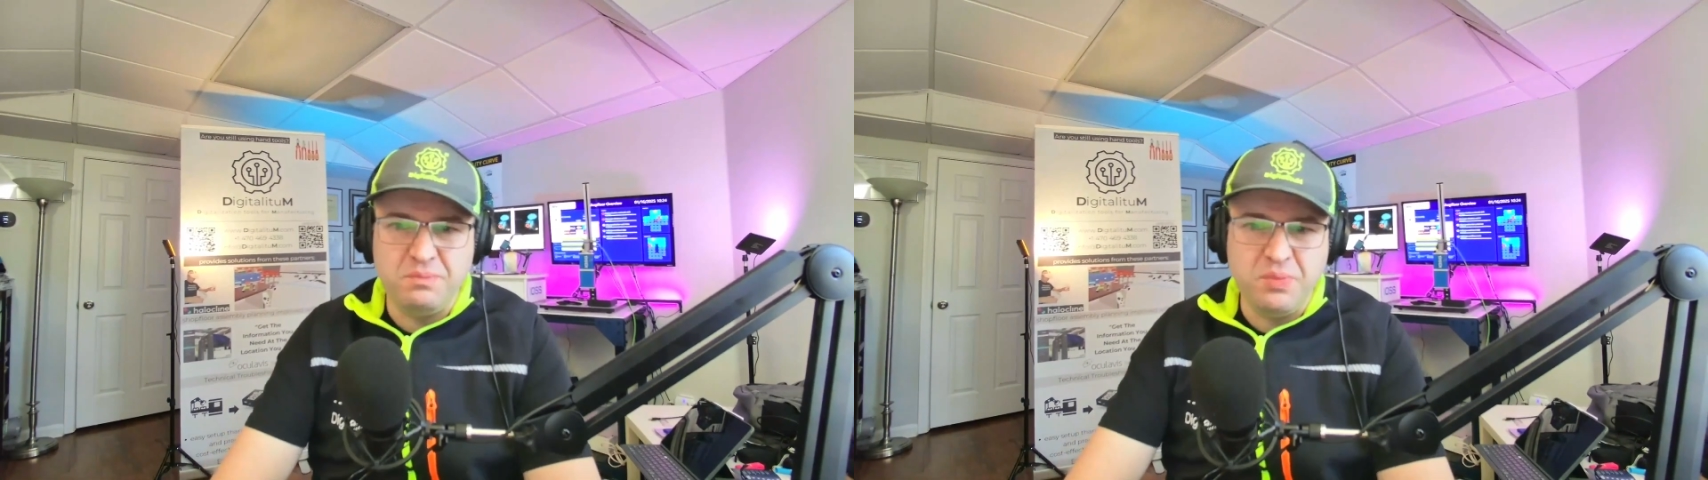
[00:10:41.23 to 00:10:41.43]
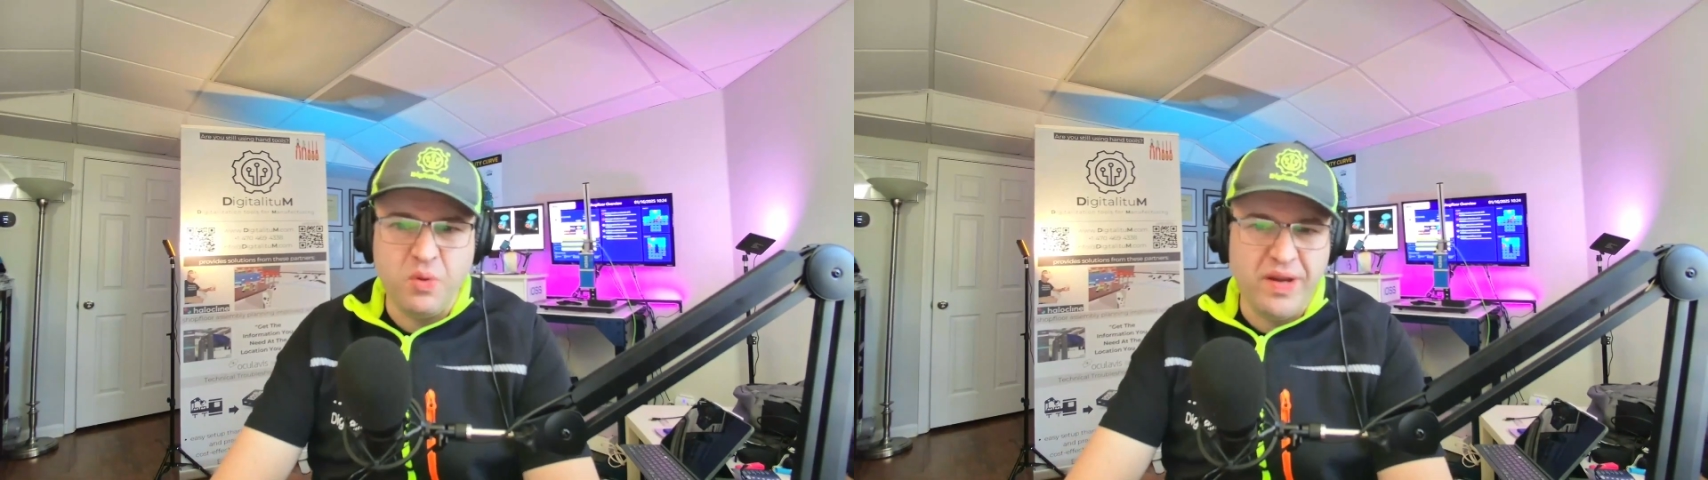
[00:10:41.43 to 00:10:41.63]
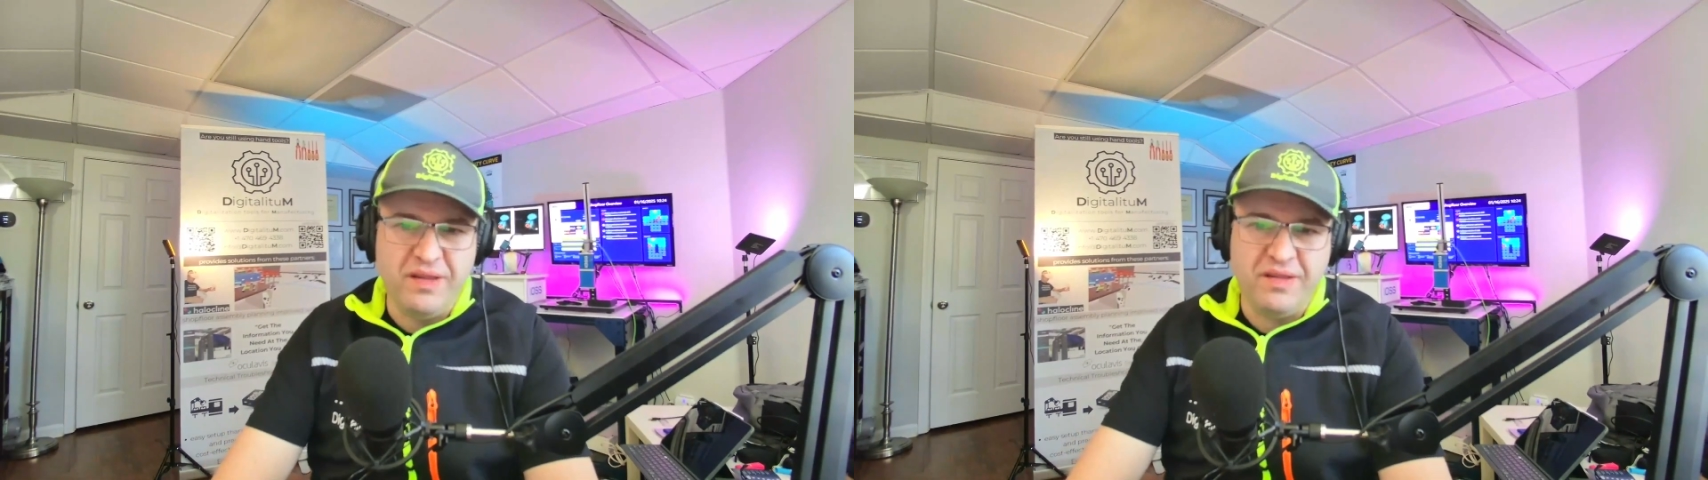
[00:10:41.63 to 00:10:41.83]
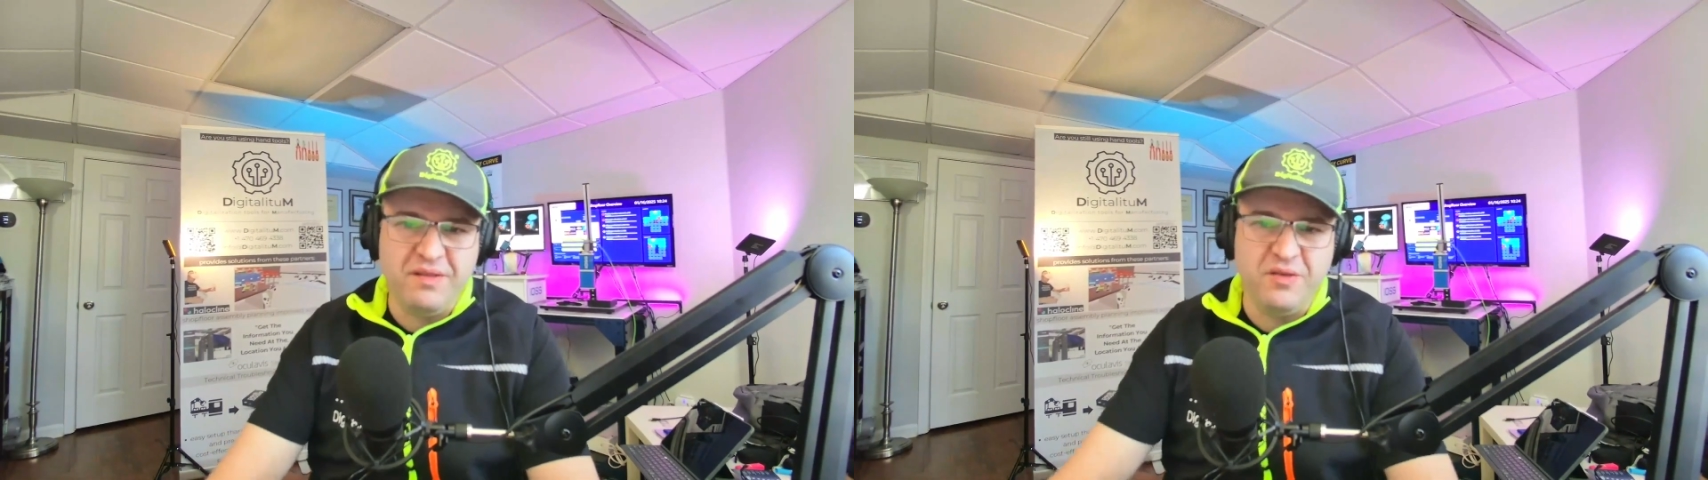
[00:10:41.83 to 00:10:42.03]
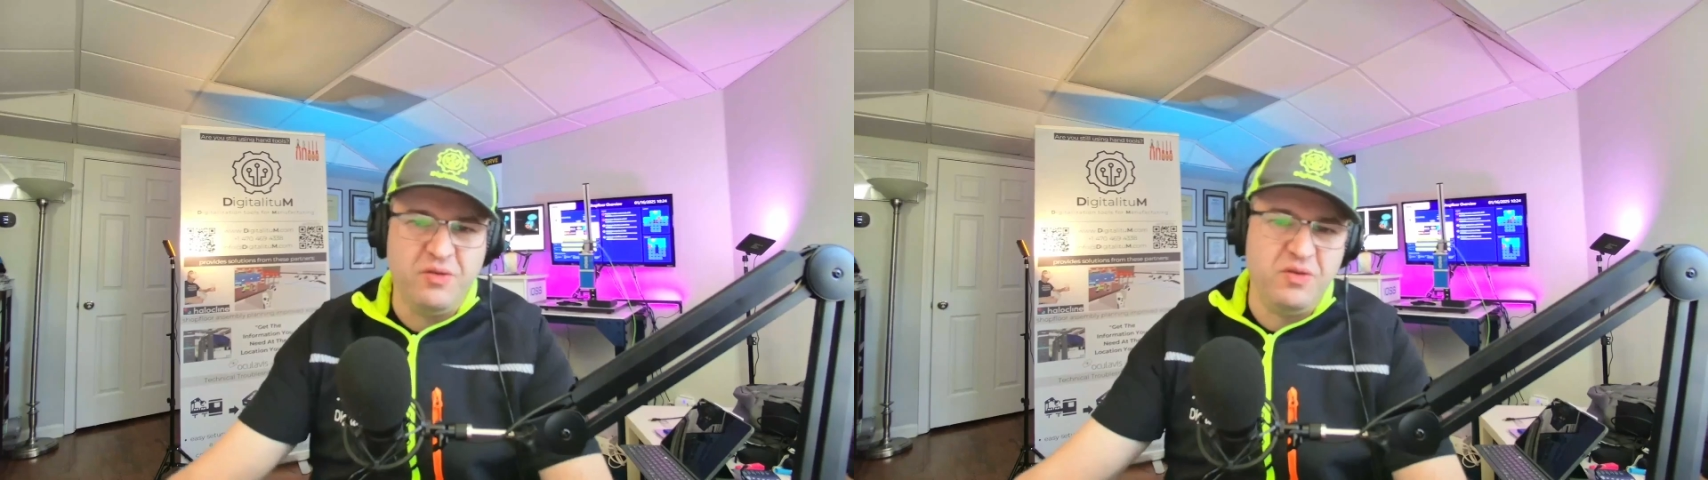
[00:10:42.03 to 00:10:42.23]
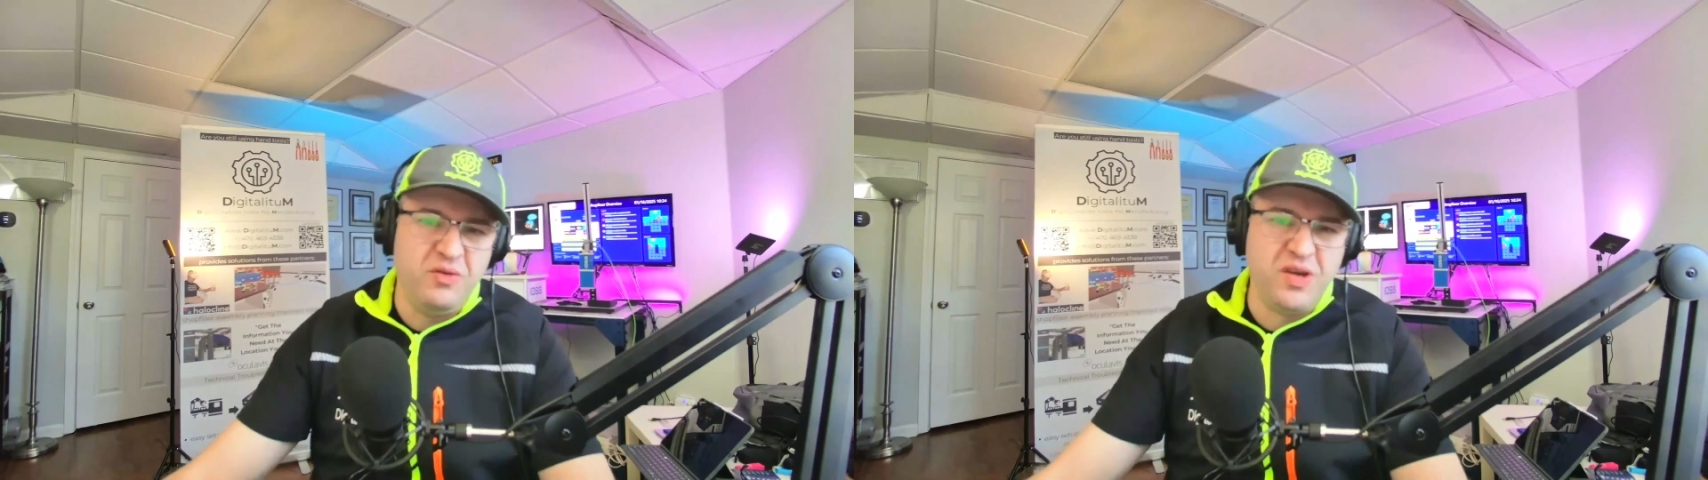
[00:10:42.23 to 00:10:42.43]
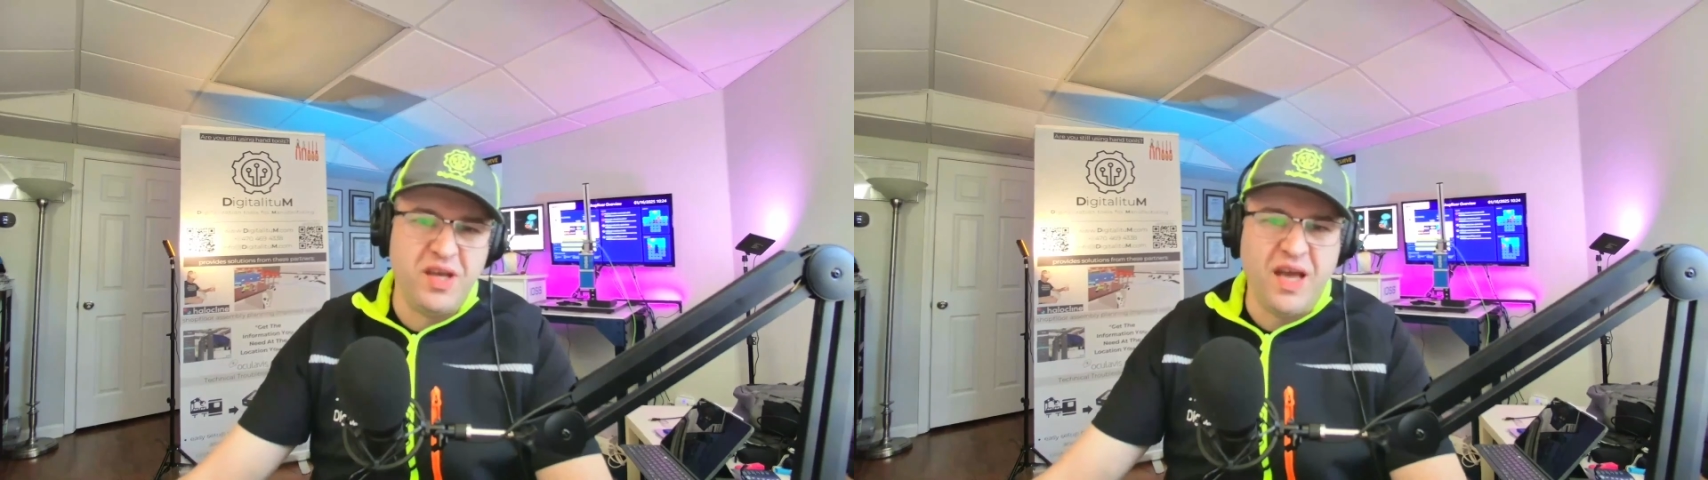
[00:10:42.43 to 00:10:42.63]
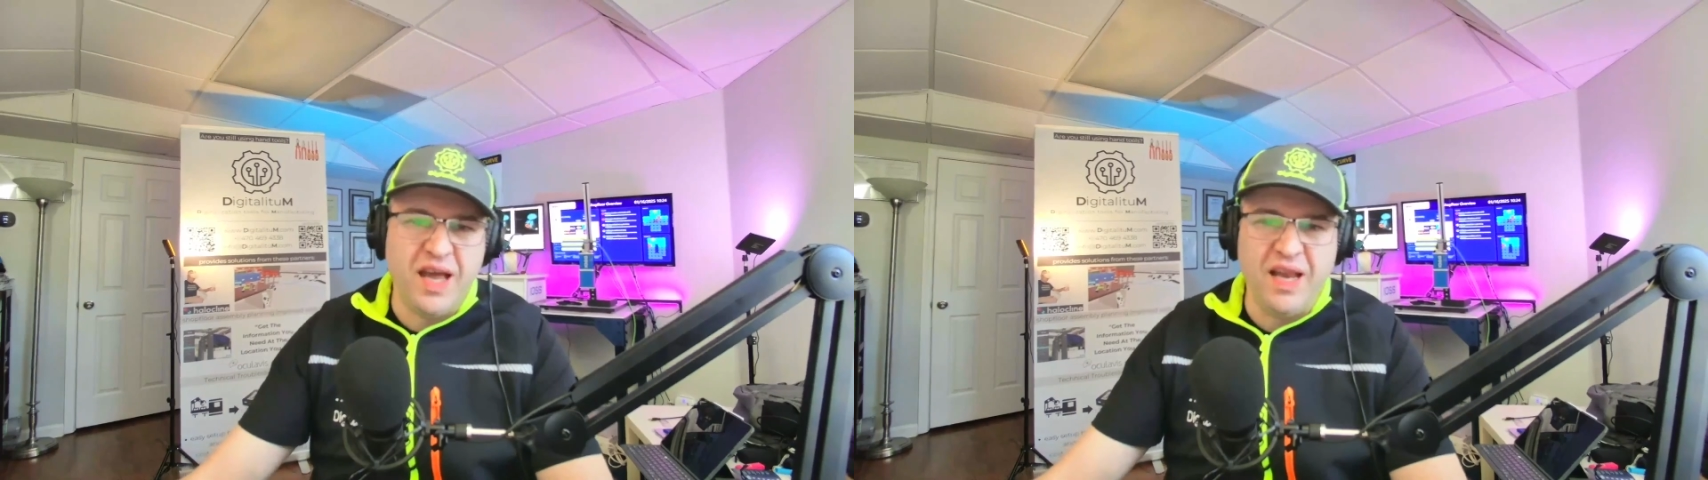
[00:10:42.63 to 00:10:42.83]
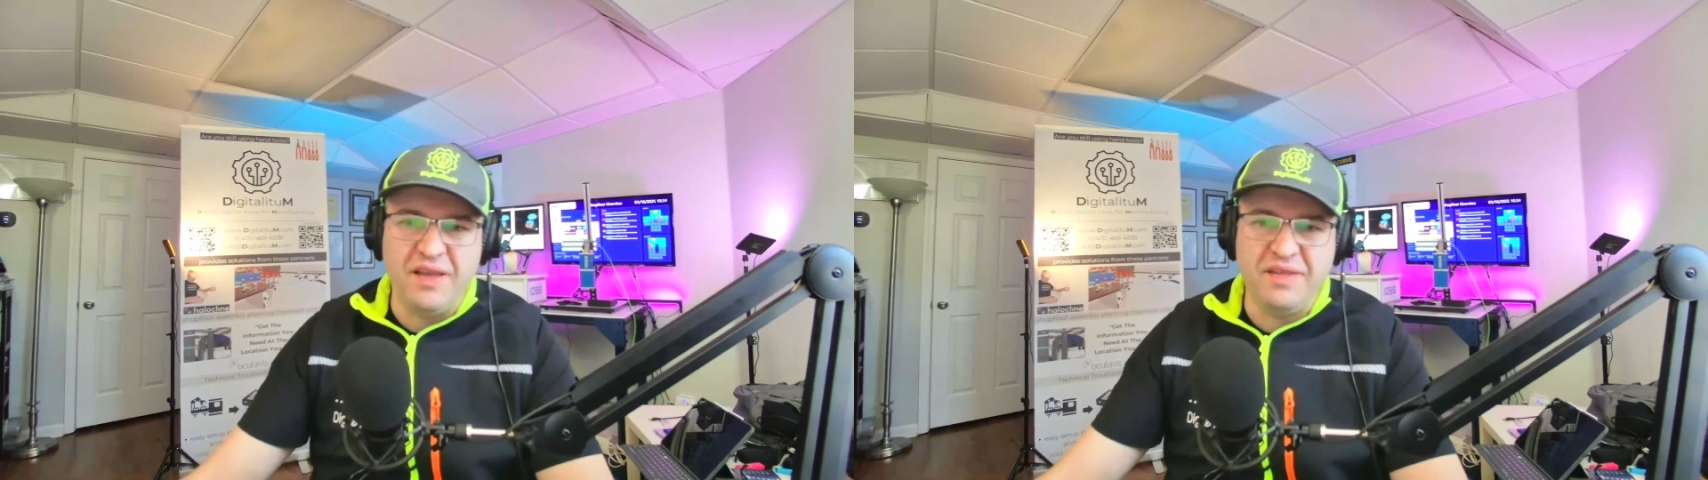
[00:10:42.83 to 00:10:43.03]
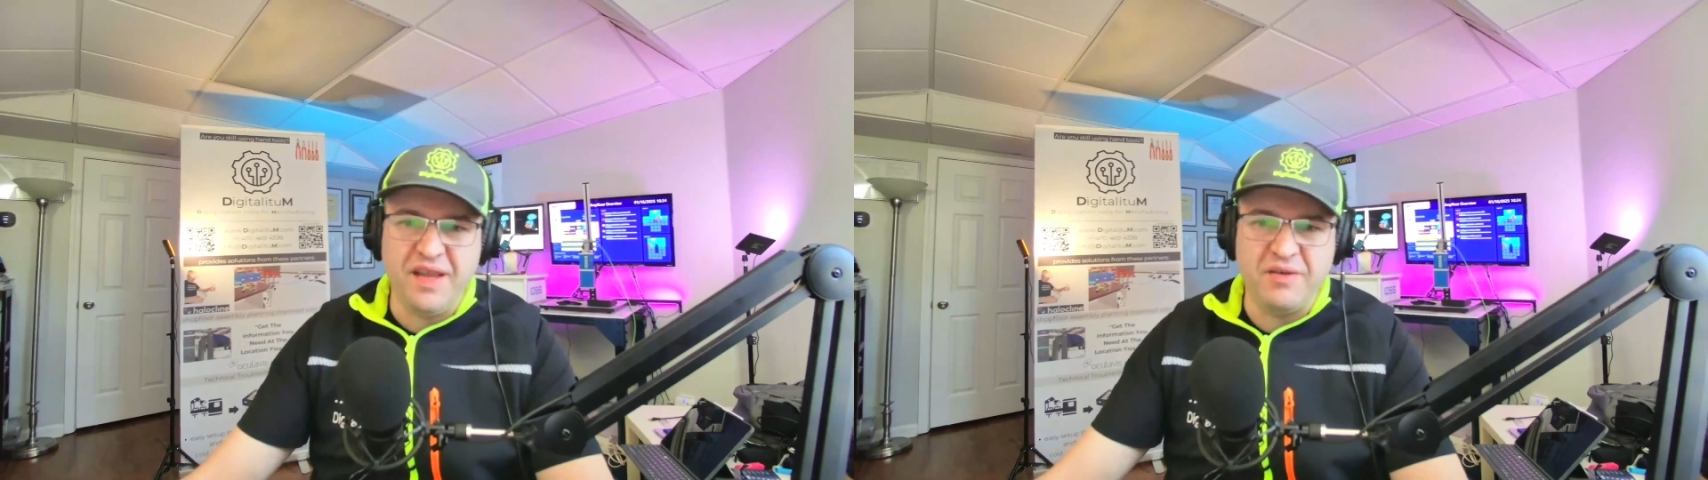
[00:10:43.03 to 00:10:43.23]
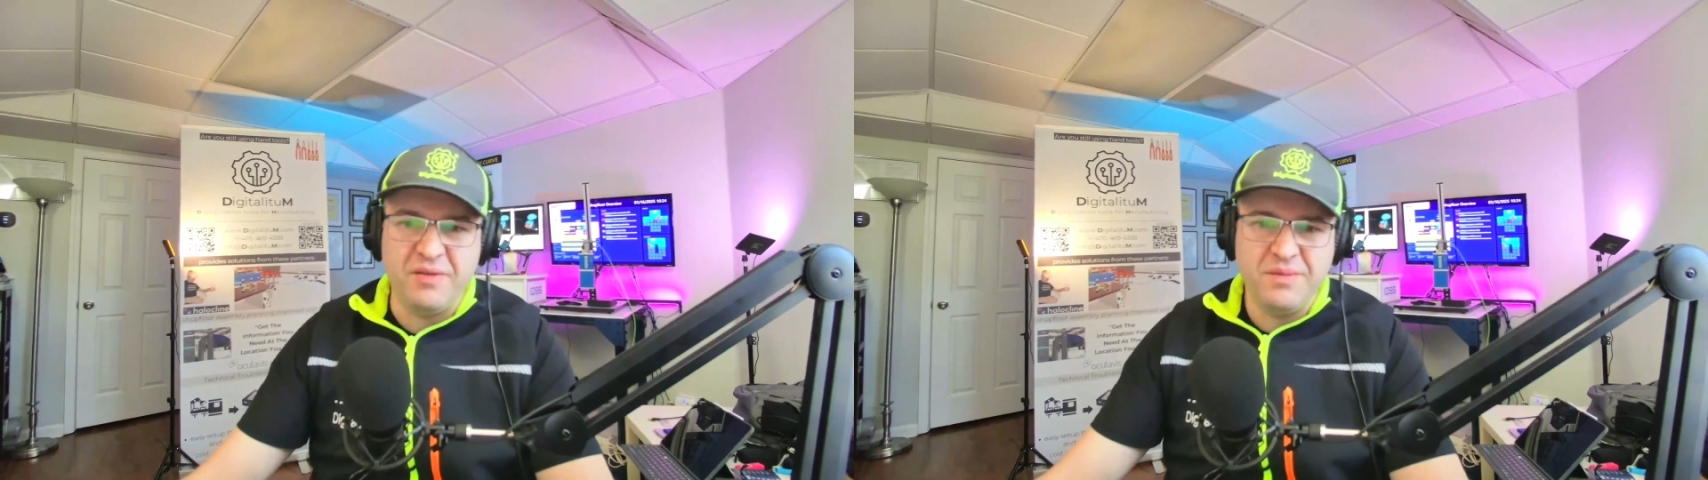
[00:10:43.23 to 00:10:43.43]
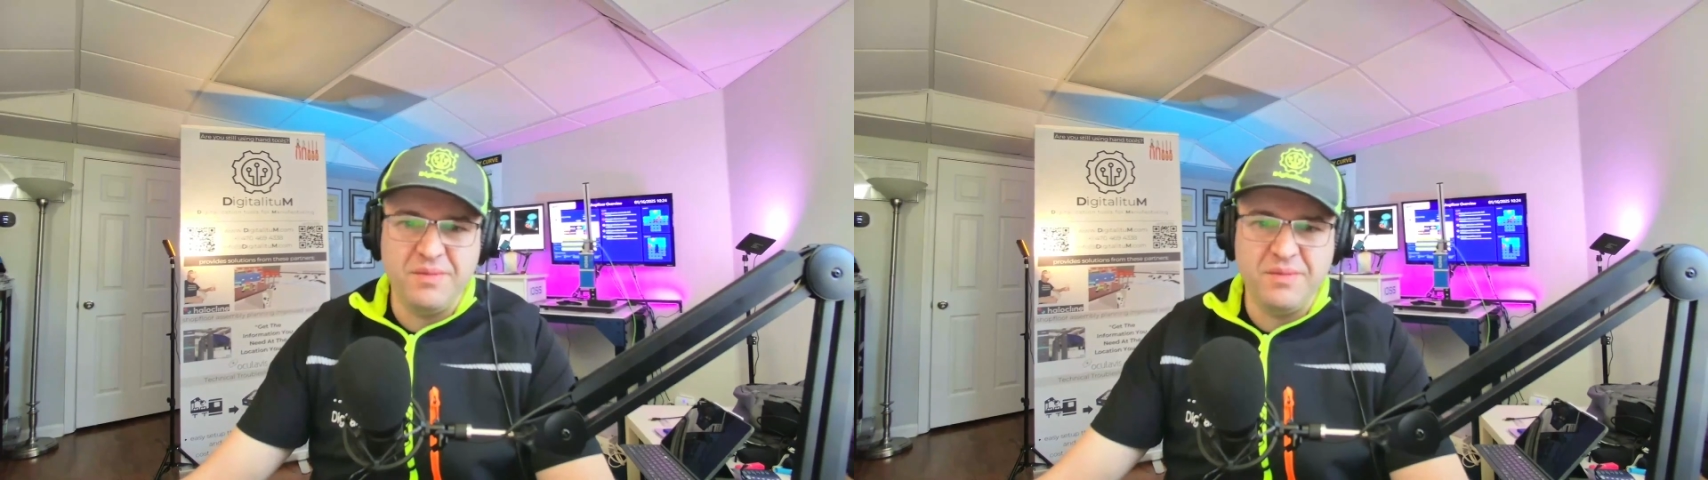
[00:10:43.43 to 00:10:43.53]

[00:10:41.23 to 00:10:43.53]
points you can highlight there?